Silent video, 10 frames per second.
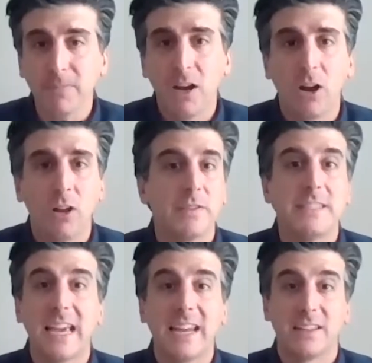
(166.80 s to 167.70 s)
All of the
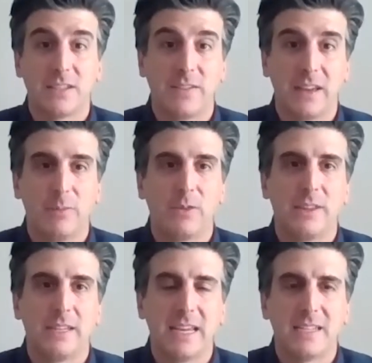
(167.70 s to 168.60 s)
data that's available in
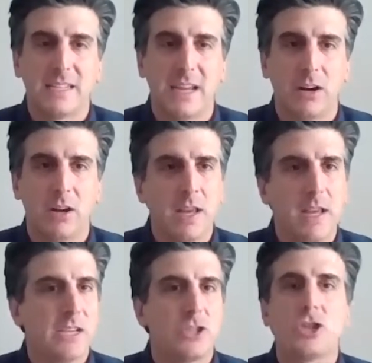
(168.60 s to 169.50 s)
the data center,
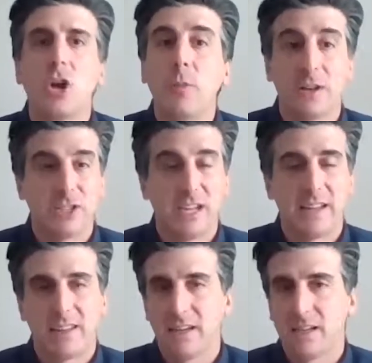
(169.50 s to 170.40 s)
it's so much
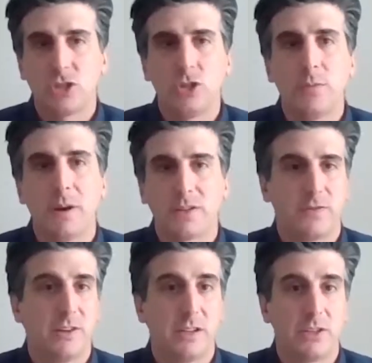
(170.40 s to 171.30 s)
data that it's too much
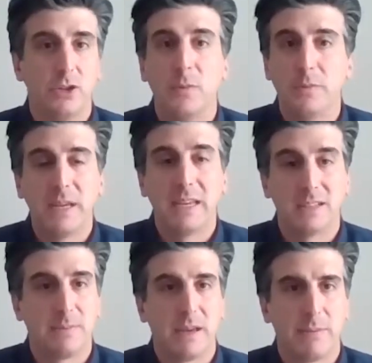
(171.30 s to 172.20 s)
for a human being
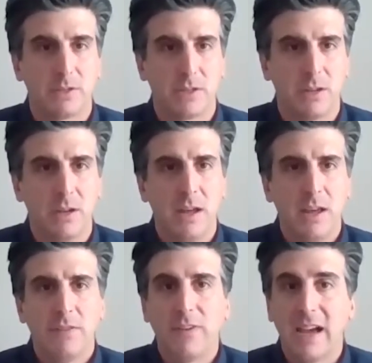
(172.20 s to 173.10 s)
to be able to
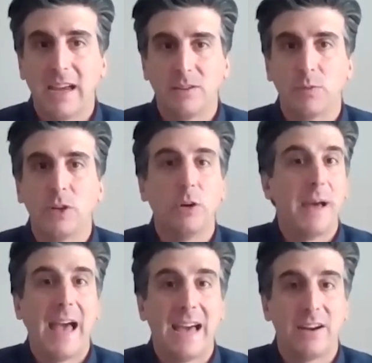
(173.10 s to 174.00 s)
find real
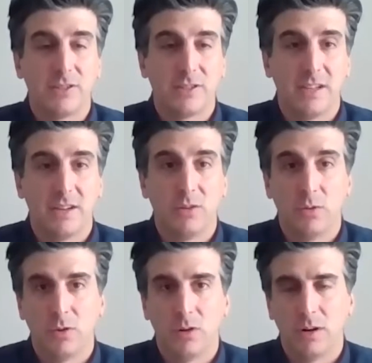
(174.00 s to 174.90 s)
patterns in
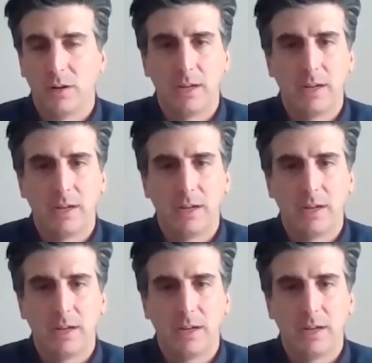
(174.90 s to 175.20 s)
or